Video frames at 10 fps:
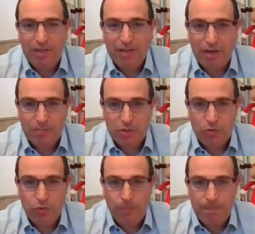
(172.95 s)
it comes
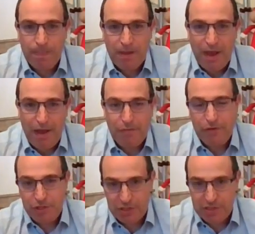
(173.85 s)
to
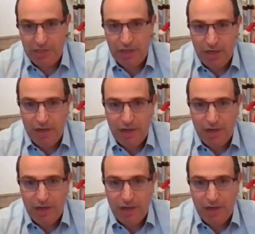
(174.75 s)
efficiency,